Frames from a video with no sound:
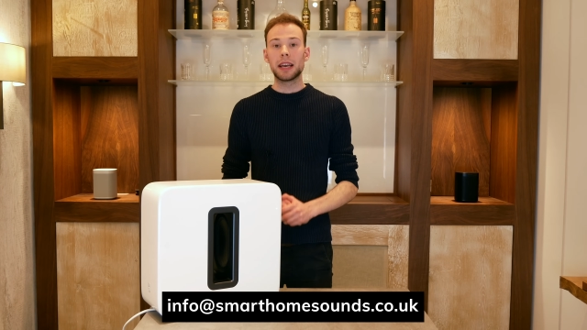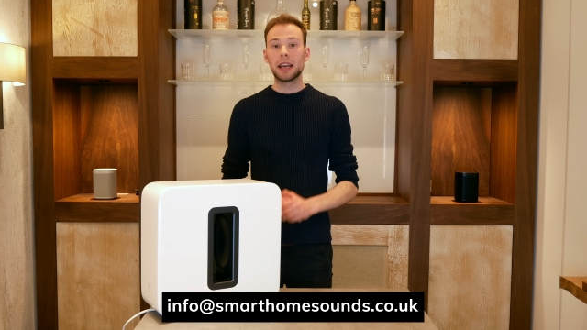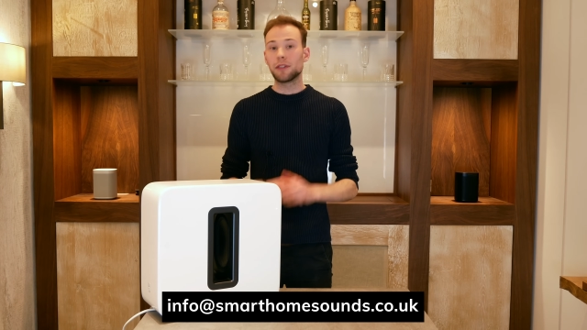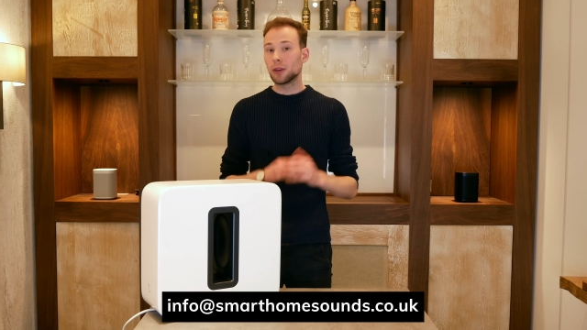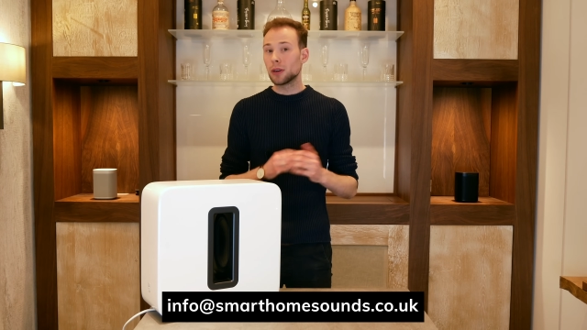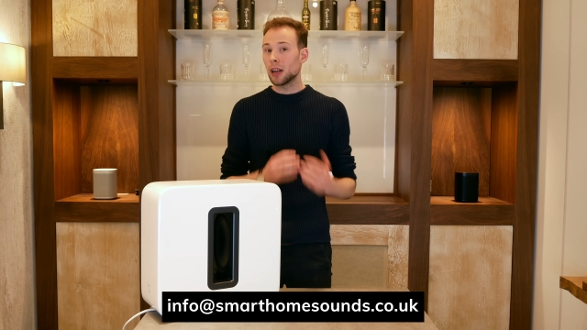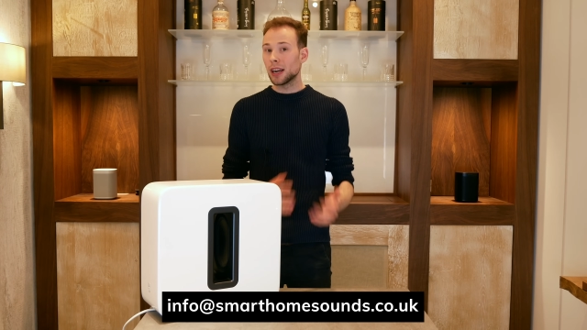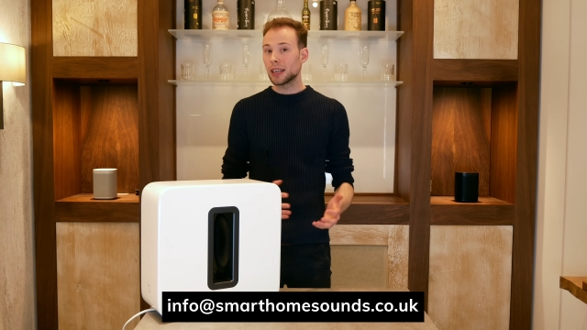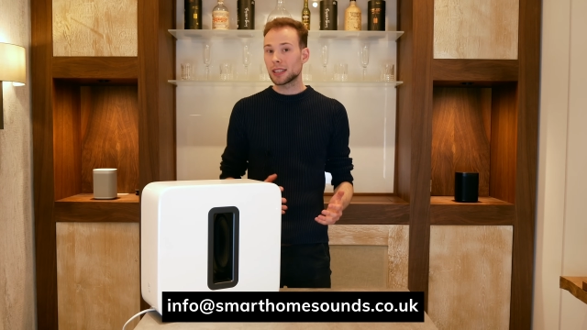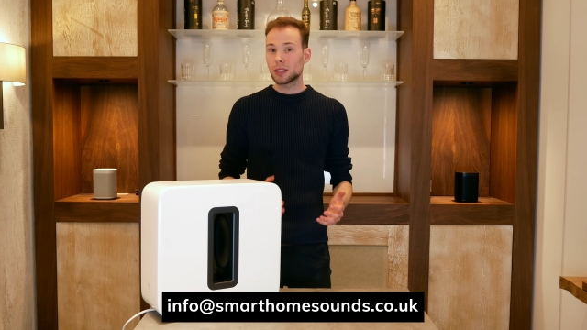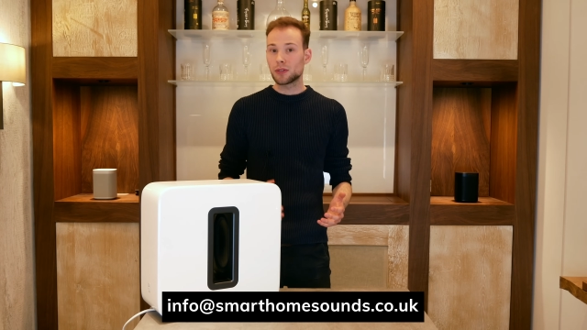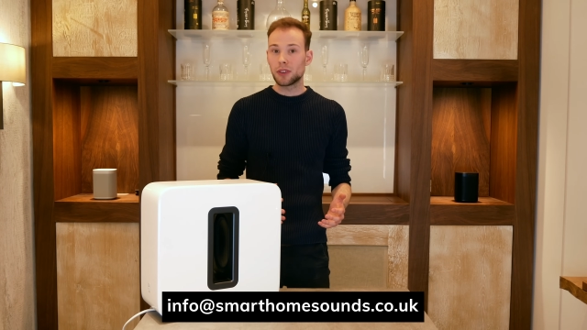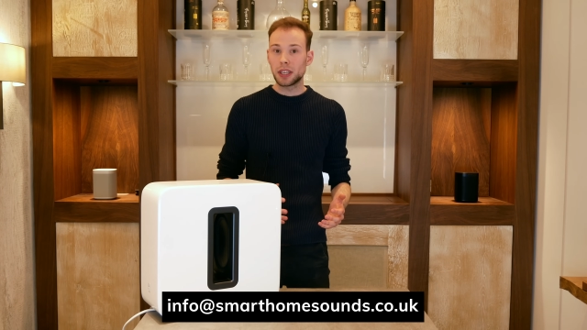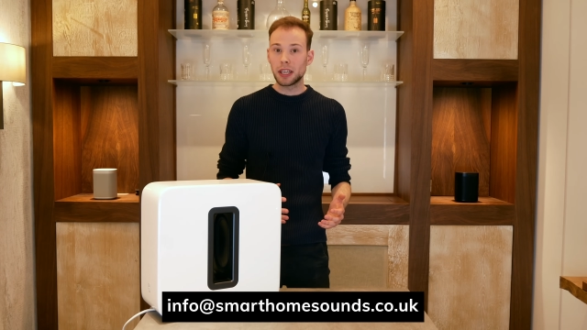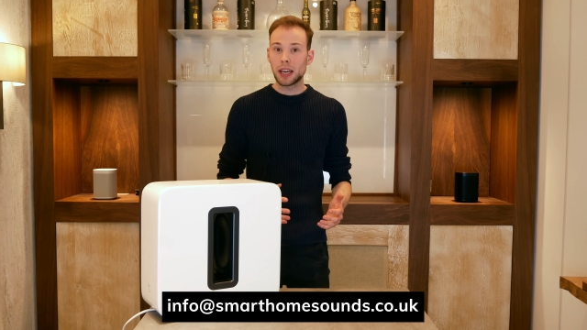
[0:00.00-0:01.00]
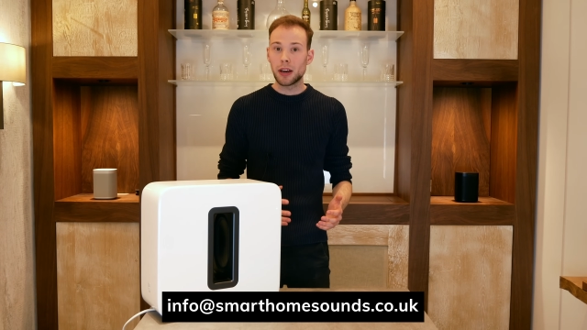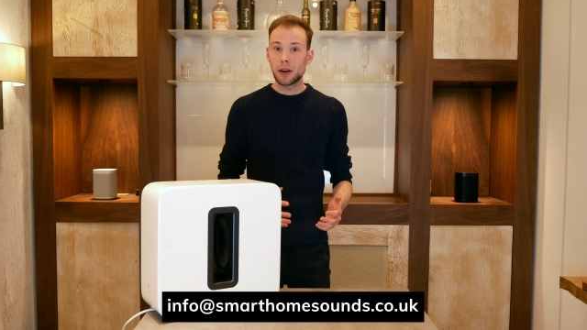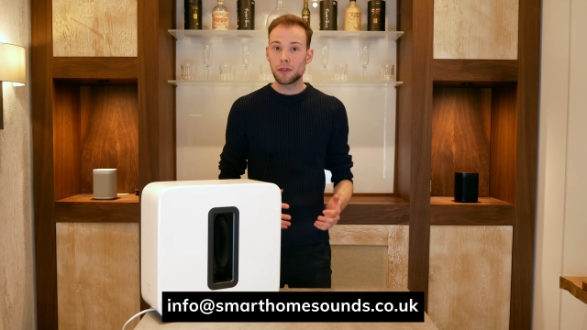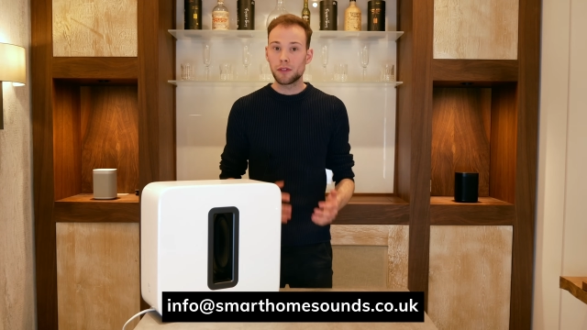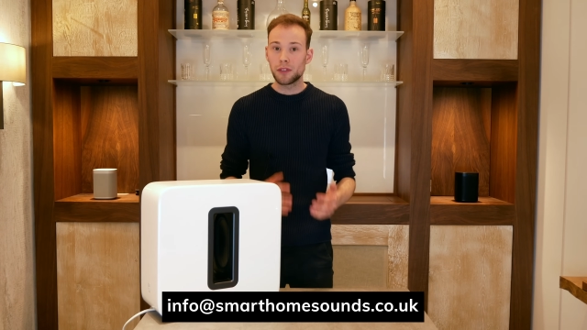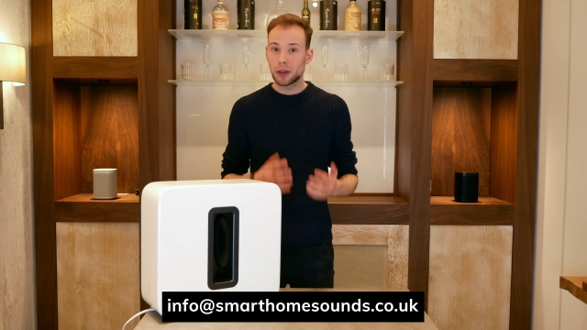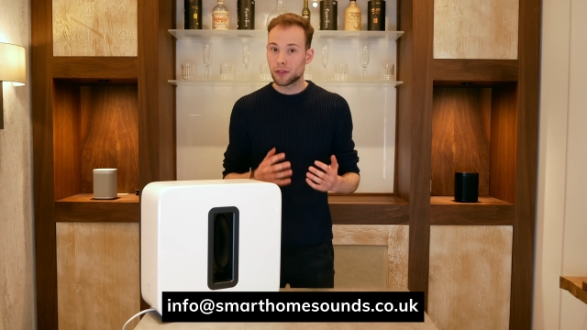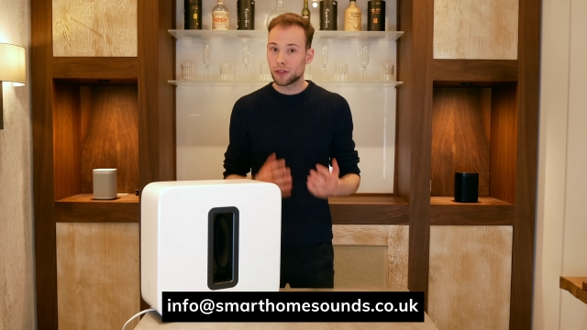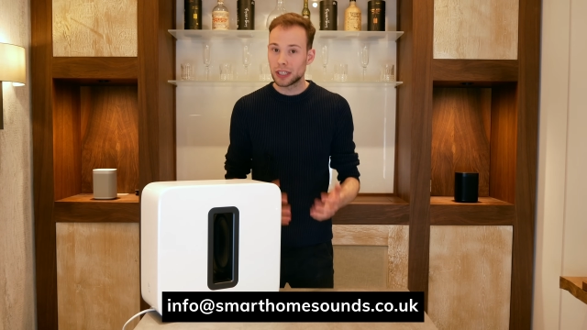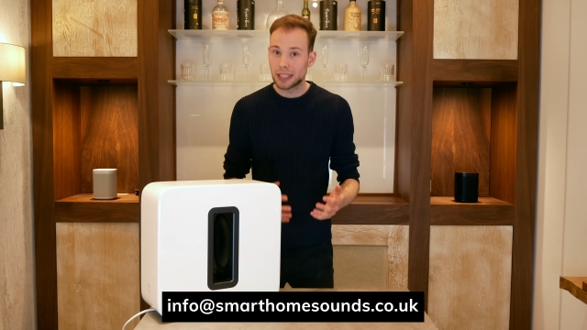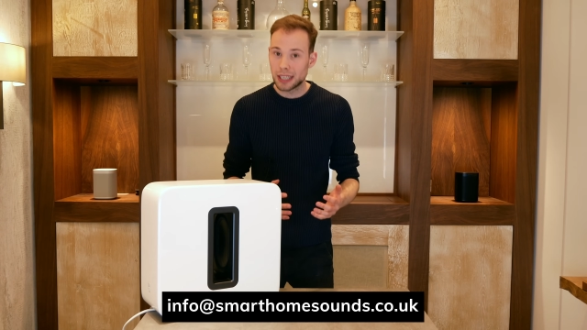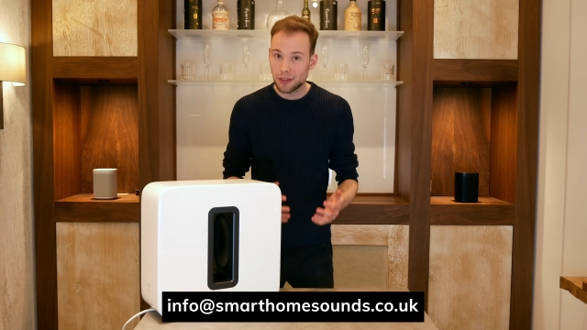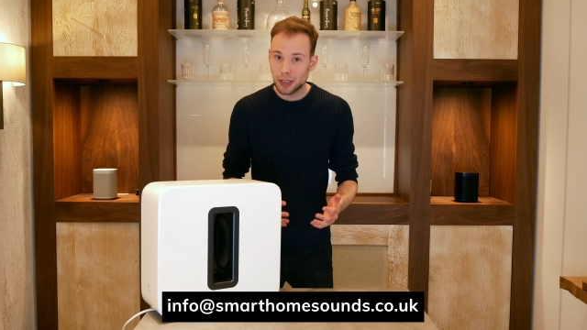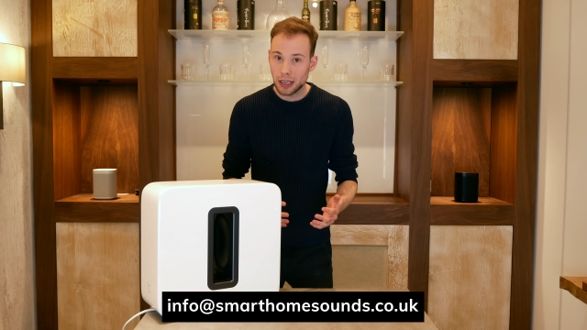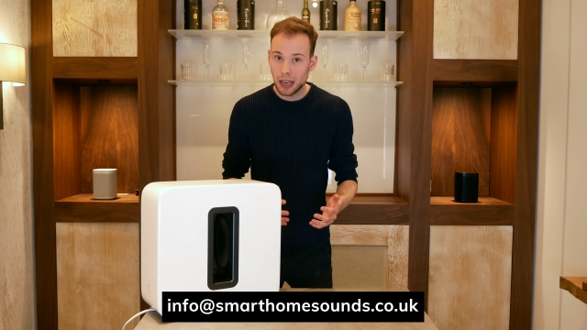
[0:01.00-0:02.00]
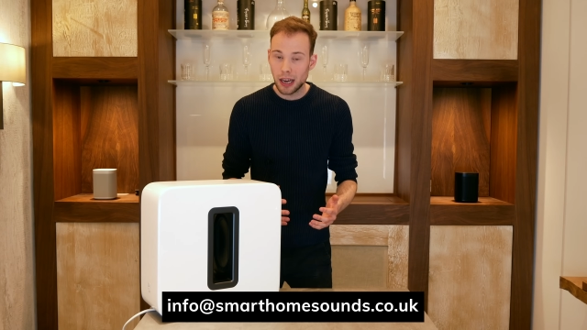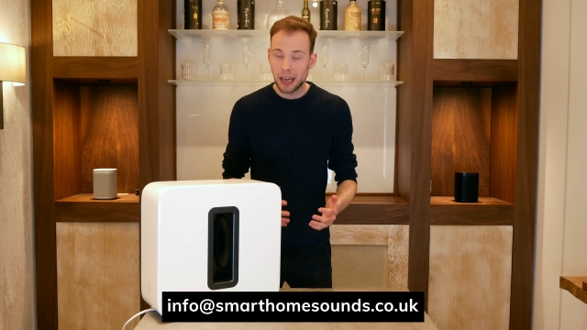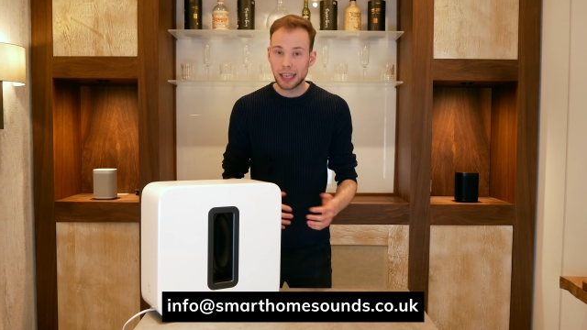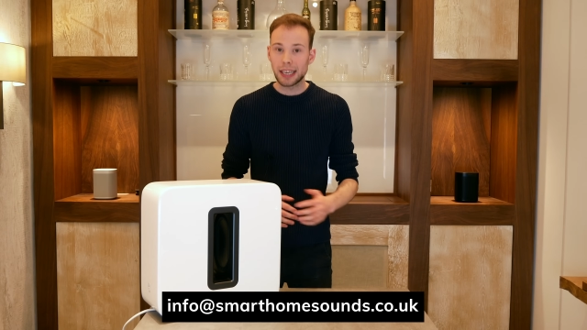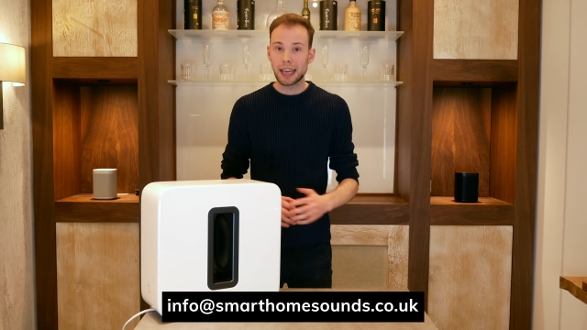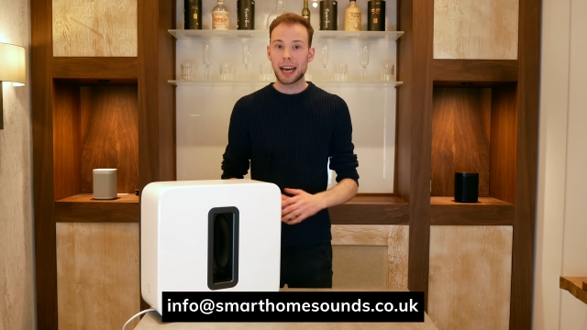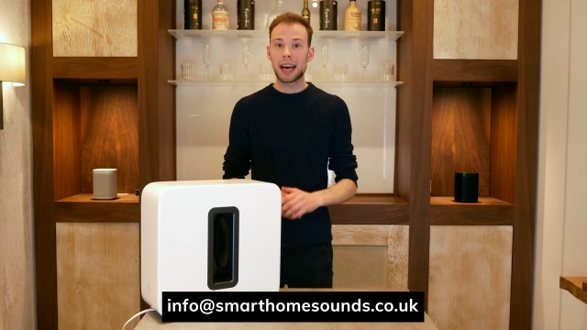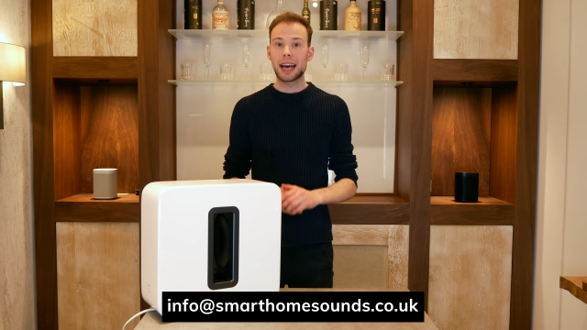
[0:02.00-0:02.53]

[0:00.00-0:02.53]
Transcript: If you like this video, feel free to give it a like,